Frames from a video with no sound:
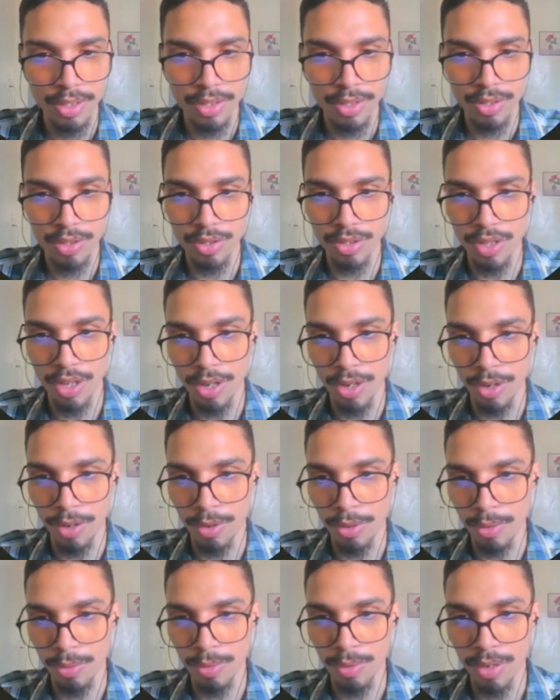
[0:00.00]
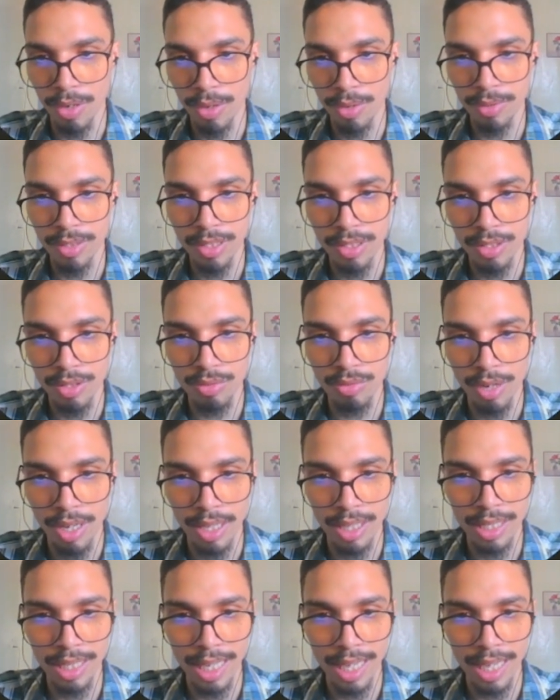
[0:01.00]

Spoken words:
So only string,